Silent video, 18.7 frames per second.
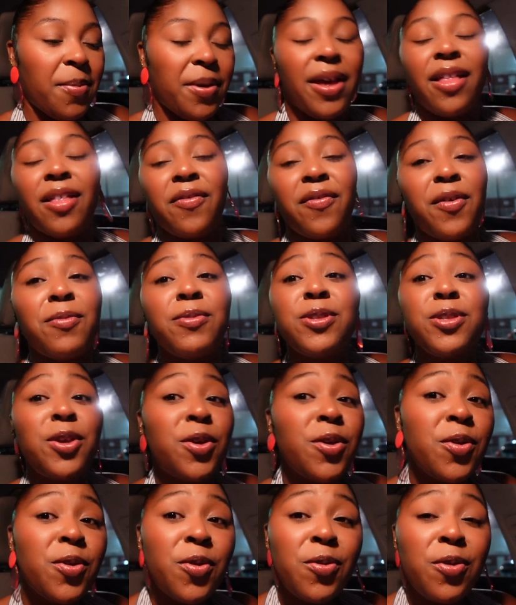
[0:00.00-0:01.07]
But yeah, the event was
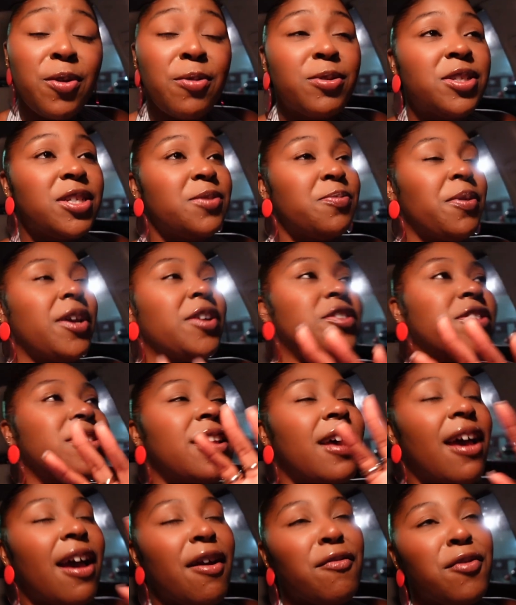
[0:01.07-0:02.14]
cute. It was just pictures
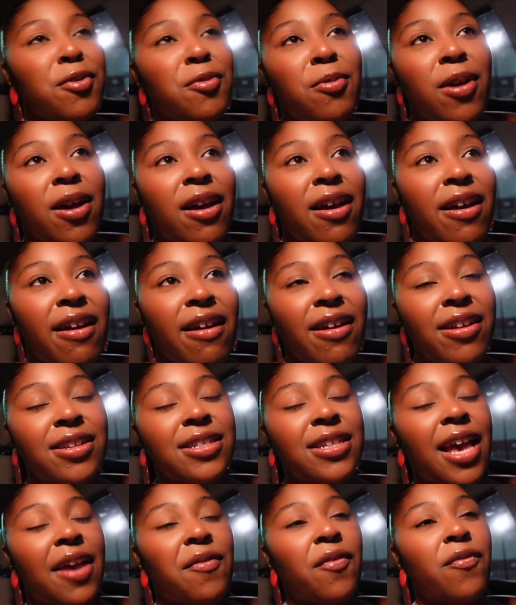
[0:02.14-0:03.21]
everywhere. It
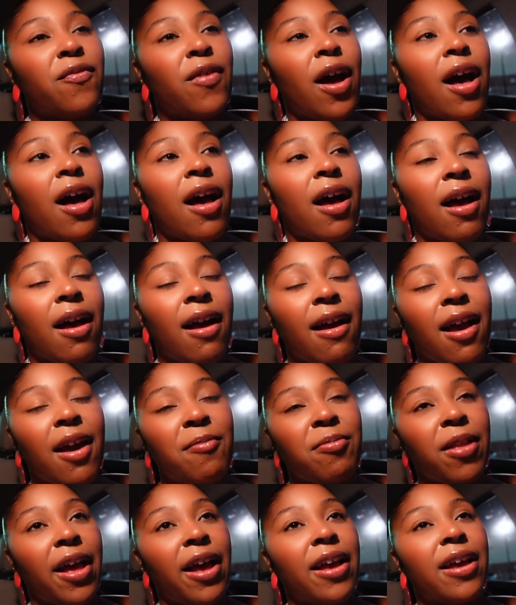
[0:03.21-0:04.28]
just gave a
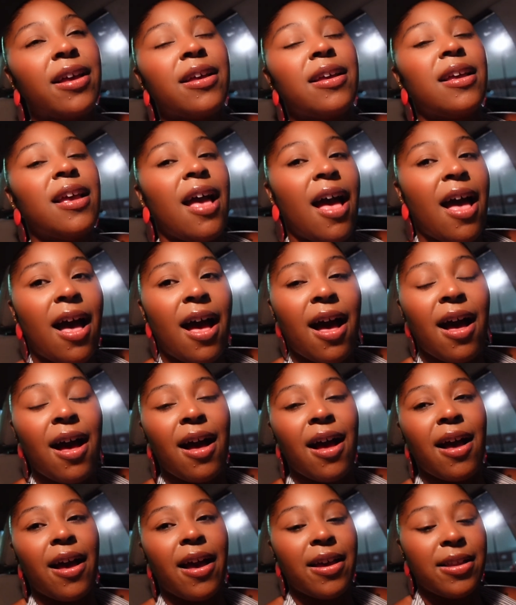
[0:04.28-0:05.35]
vibe. Like,
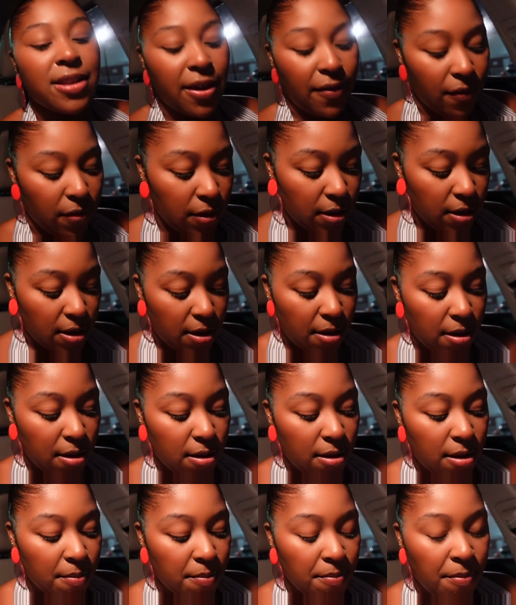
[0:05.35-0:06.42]
I definitely
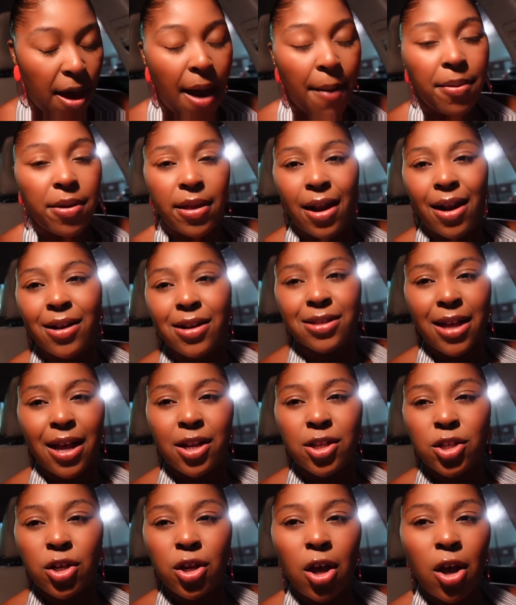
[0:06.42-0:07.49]
am happy that I decided
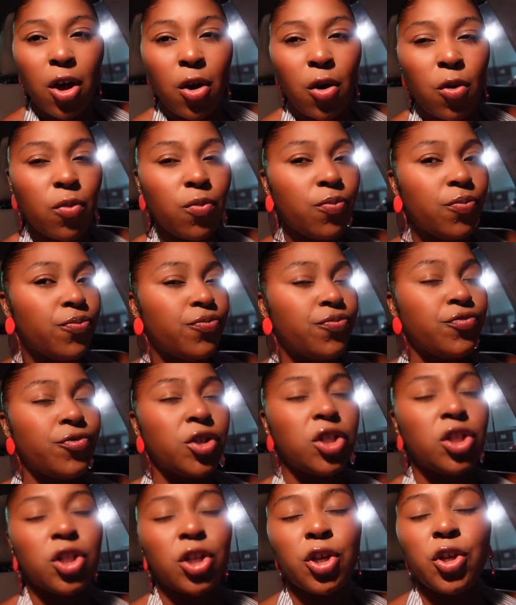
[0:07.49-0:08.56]
to go.
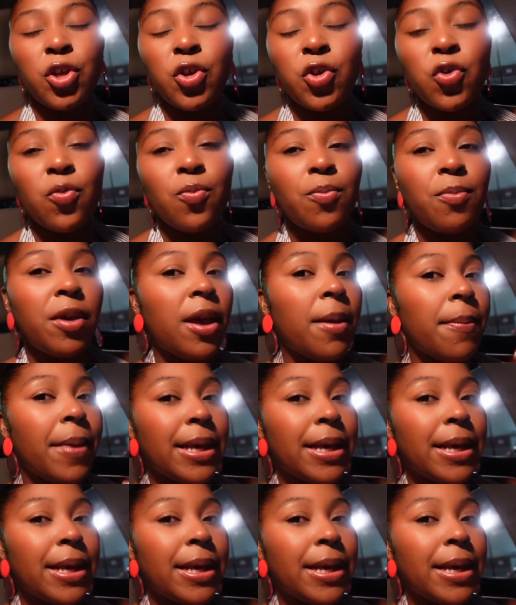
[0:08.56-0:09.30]
Just look cute, me and